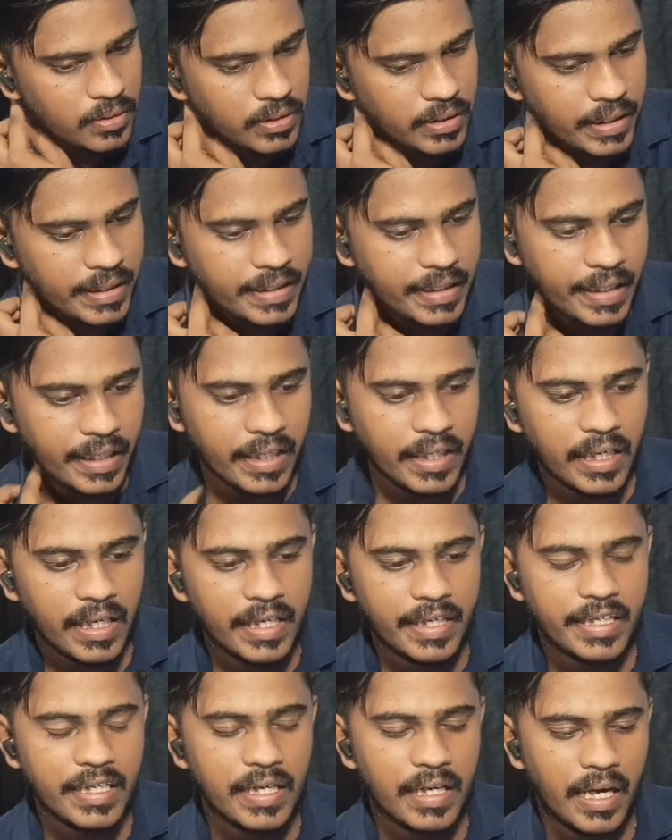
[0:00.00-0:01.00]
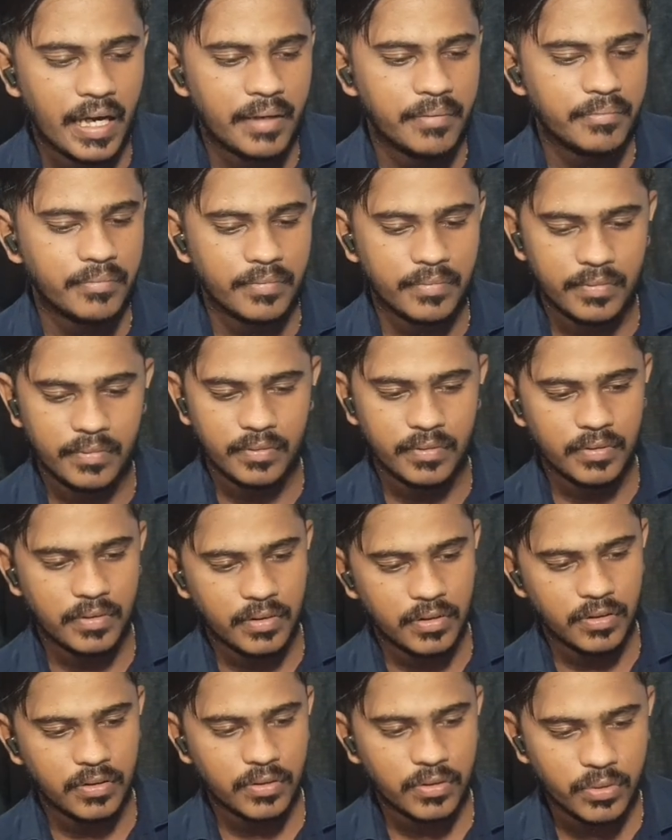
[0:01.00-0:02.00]
It taking little time
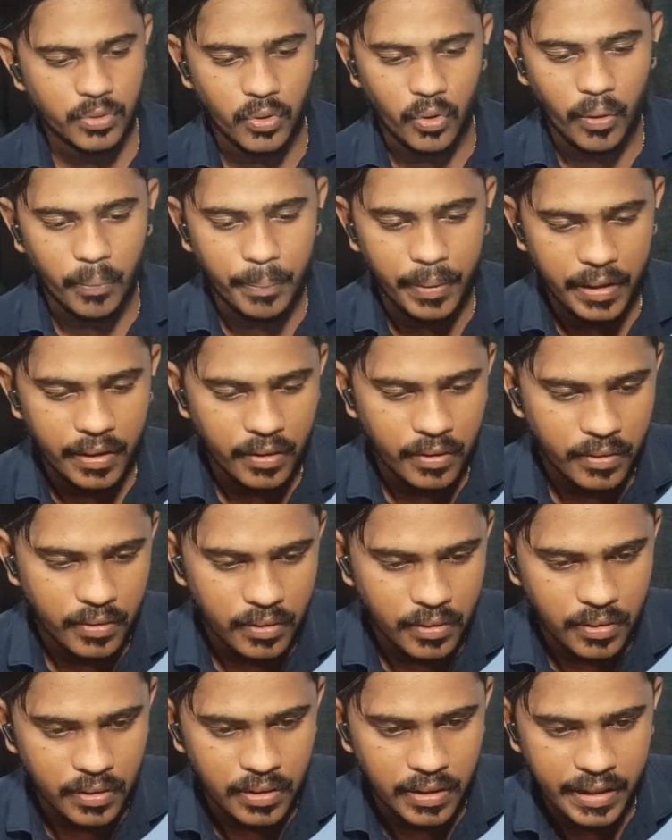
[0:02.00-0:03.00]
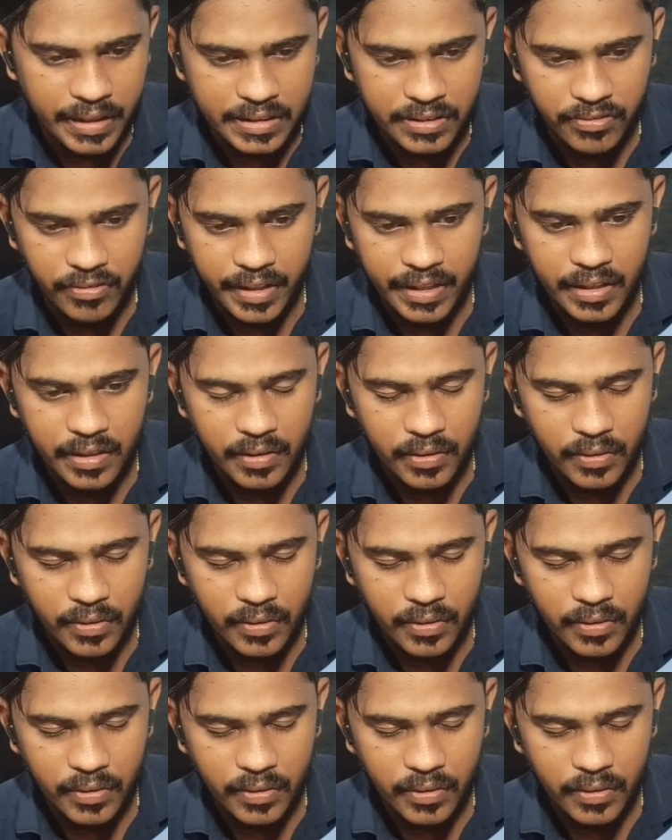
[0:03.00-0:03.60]
to open. That's right.